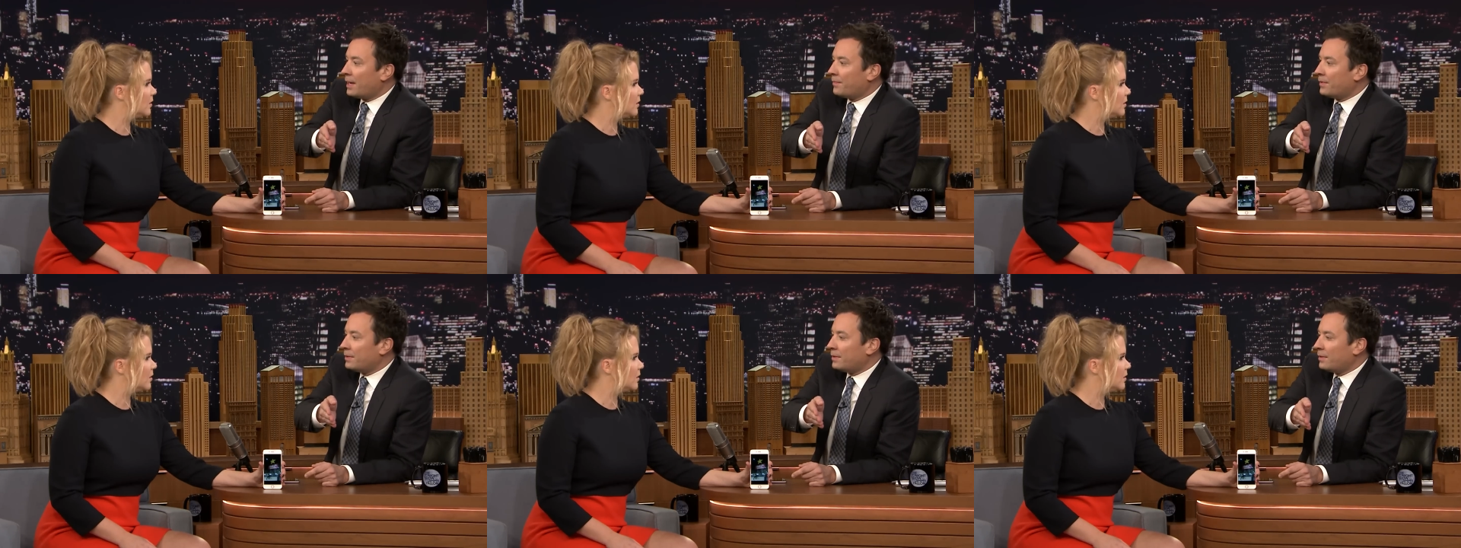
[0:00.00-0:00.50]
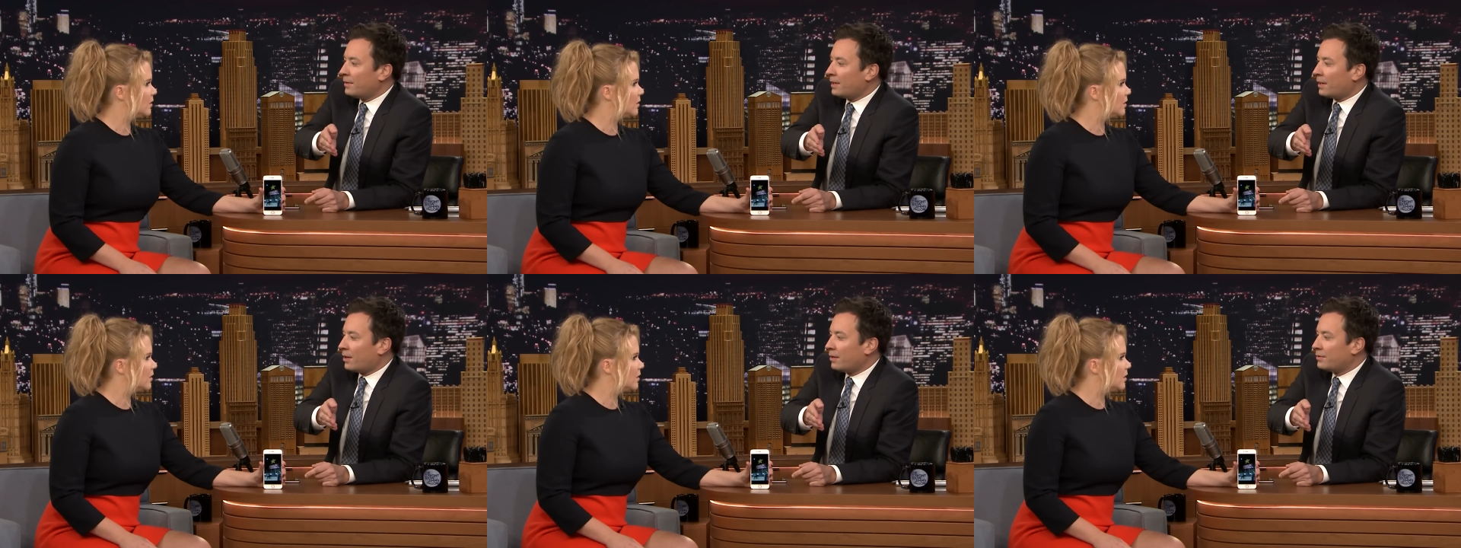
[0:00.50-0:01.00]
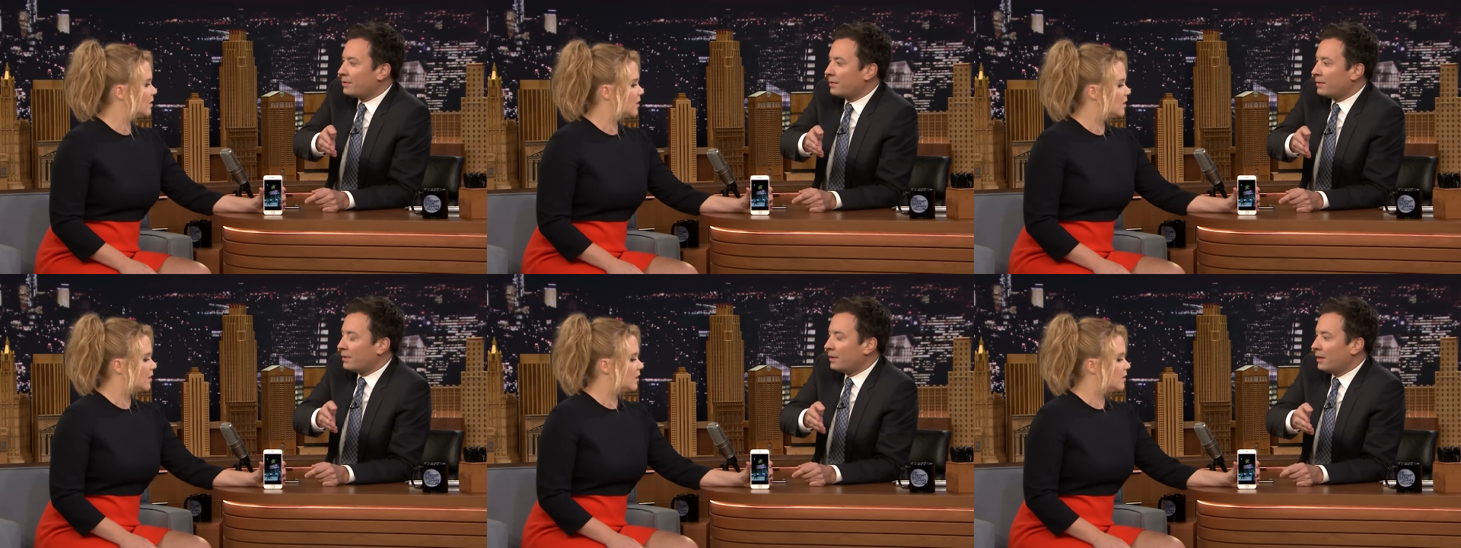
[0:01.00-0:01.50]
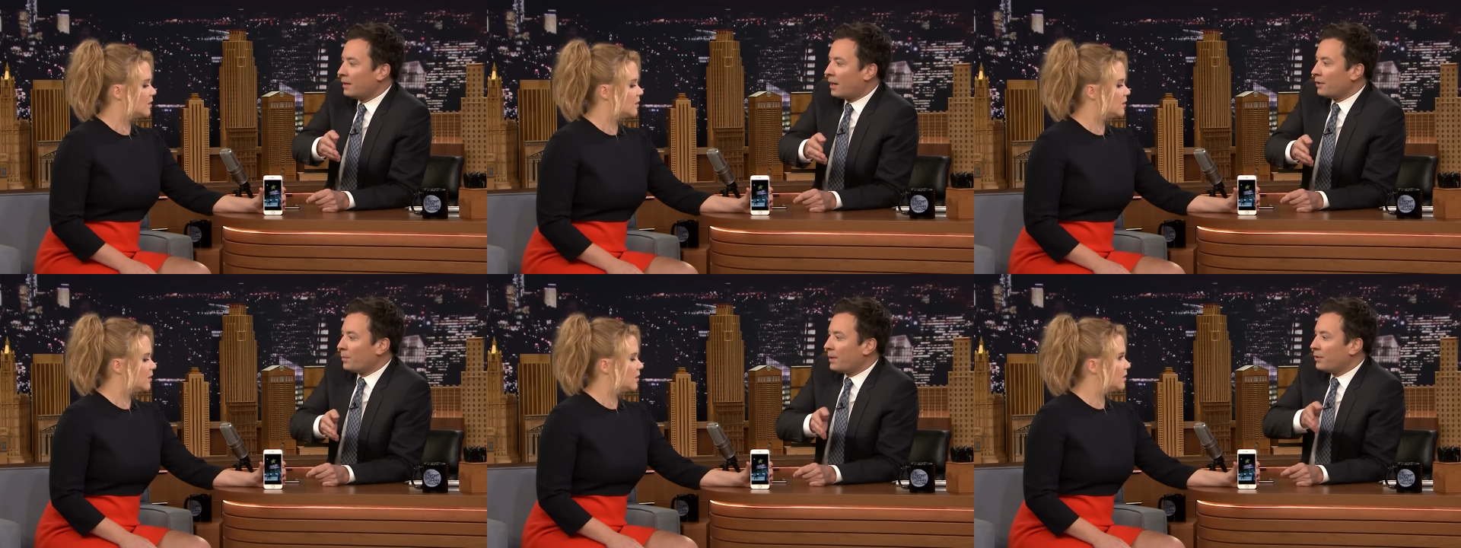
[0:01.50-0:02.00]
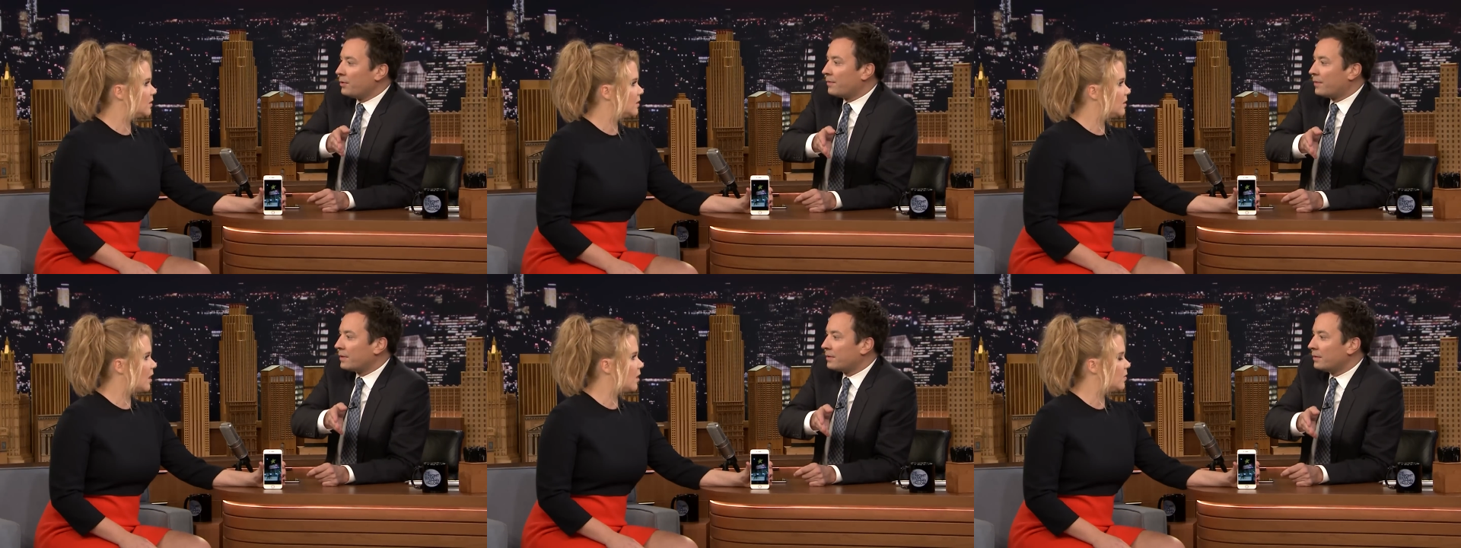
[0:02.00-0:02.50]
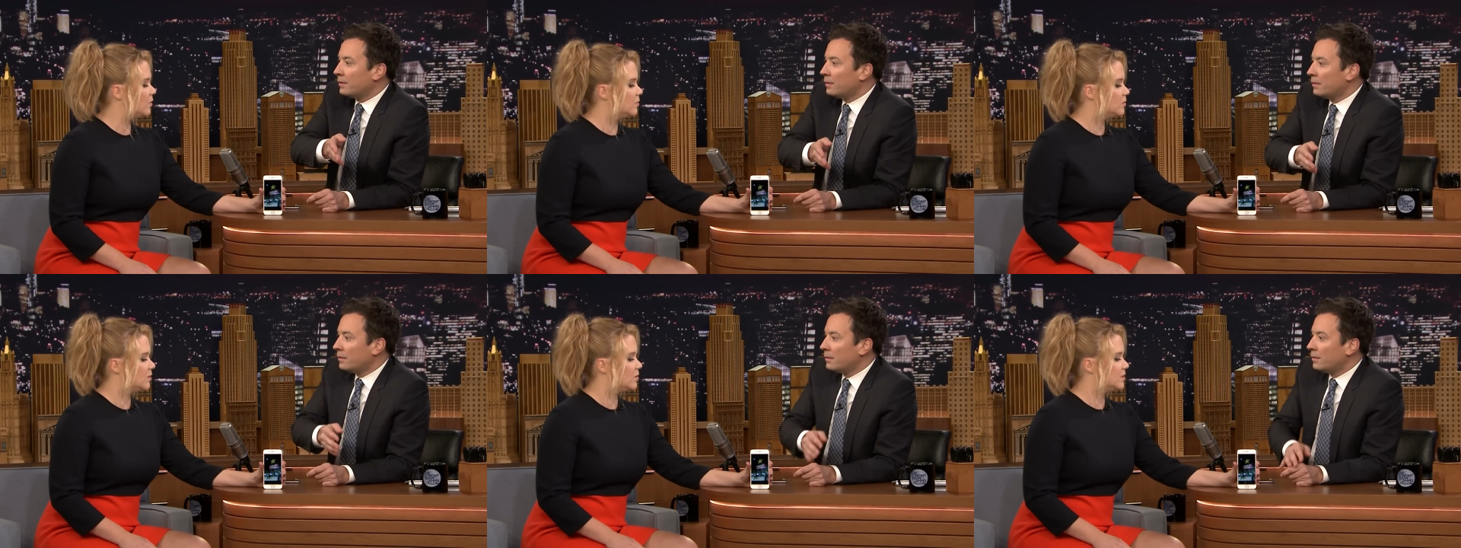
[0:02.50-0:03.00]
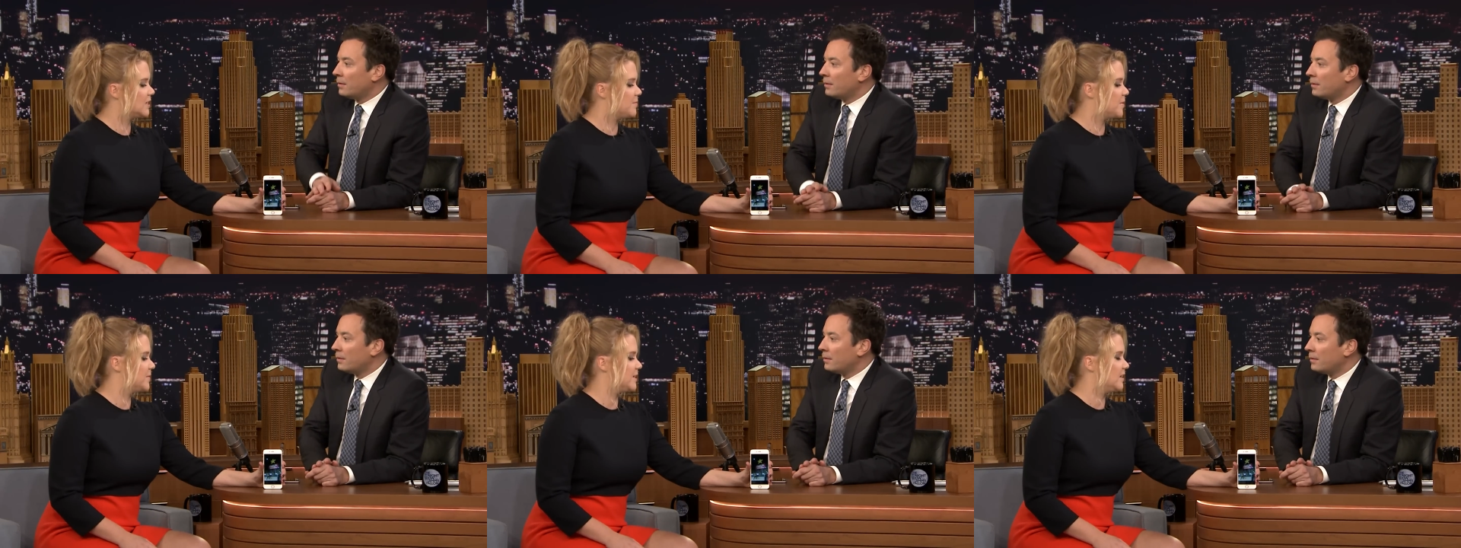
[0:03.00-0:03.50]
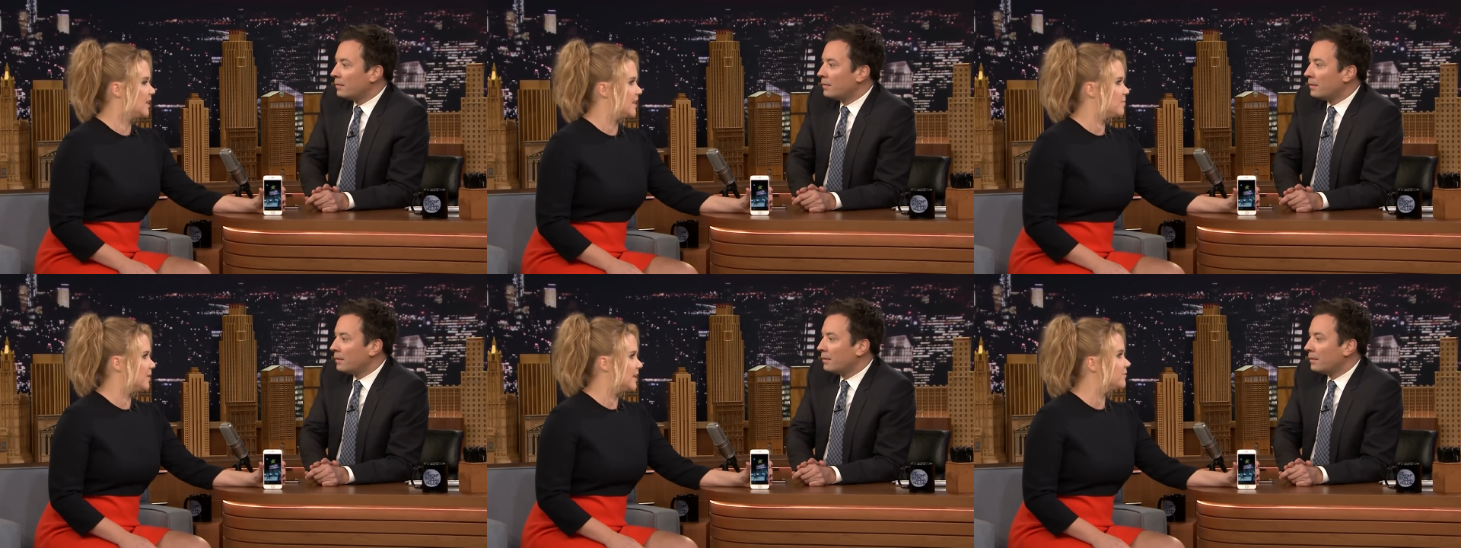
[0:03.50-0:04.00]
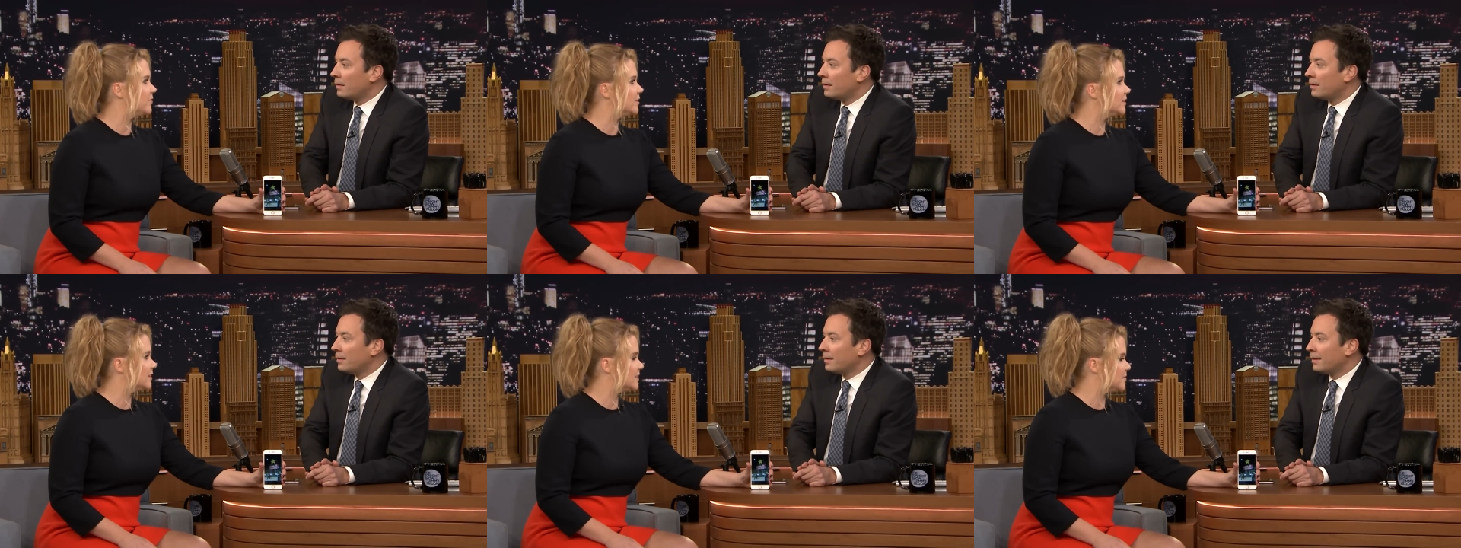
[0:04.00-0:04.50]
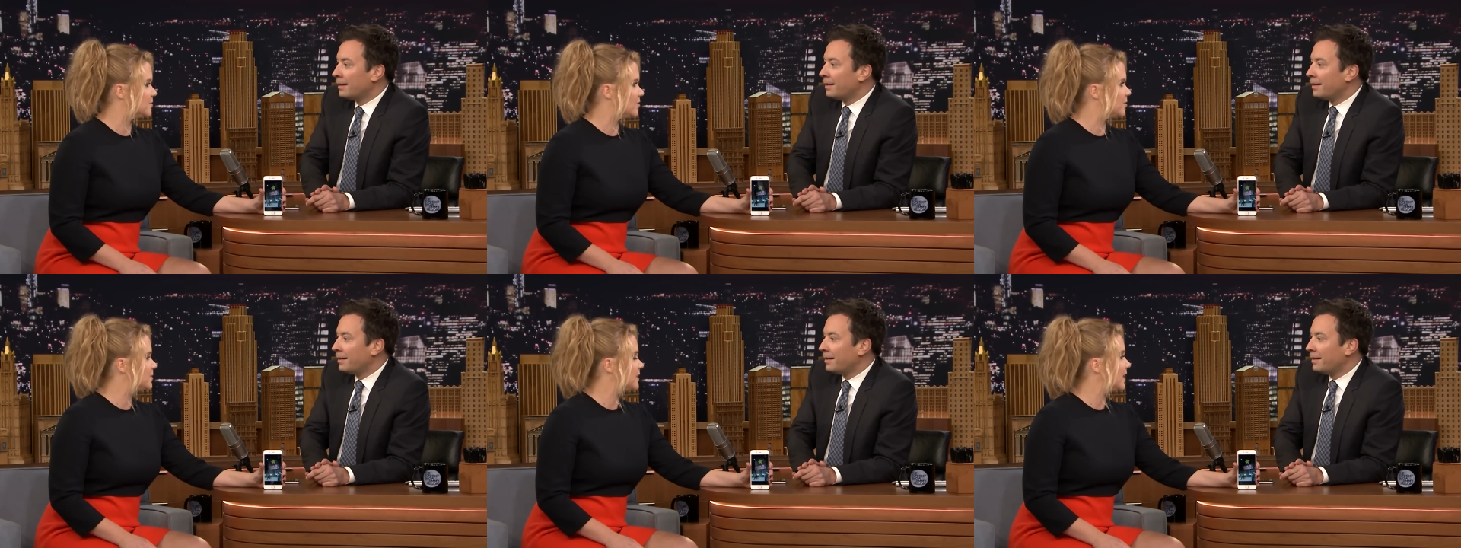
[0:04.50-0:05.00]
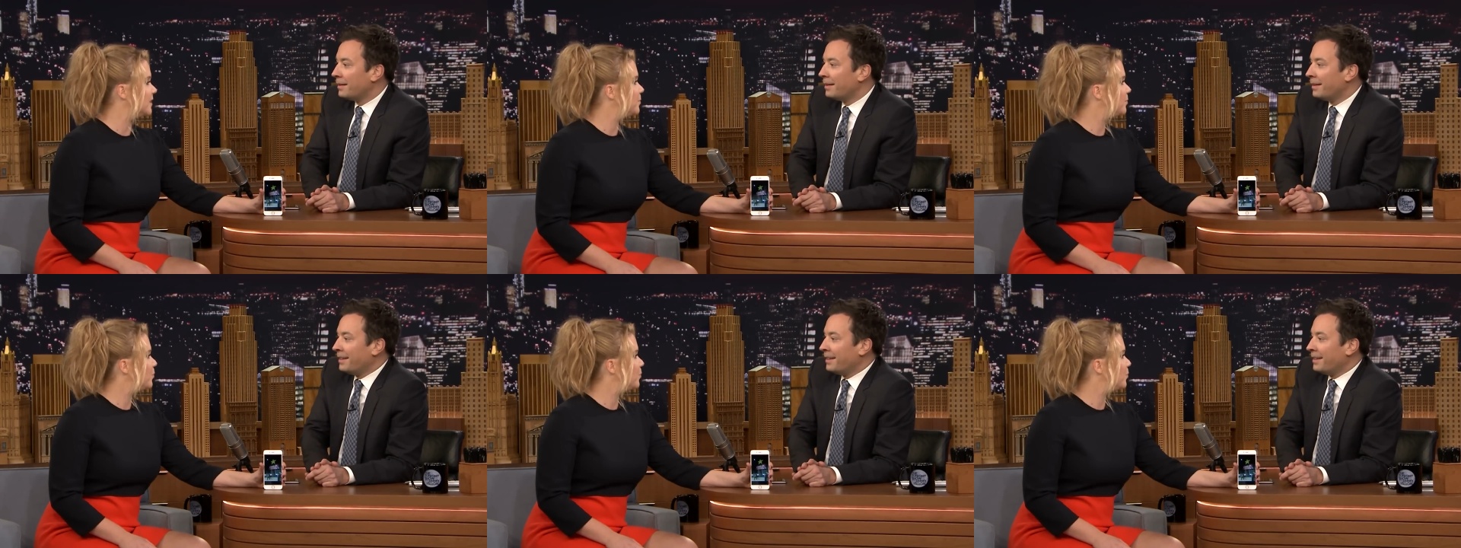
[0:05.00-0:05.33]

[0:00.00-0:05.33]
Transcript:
Speaker 1: Radford. Do you know that Carl's Jr. on your way to
Speaker 2: Universal? Oh, the whole time I'm in L.A., I'm blindfolded because I'm so upset.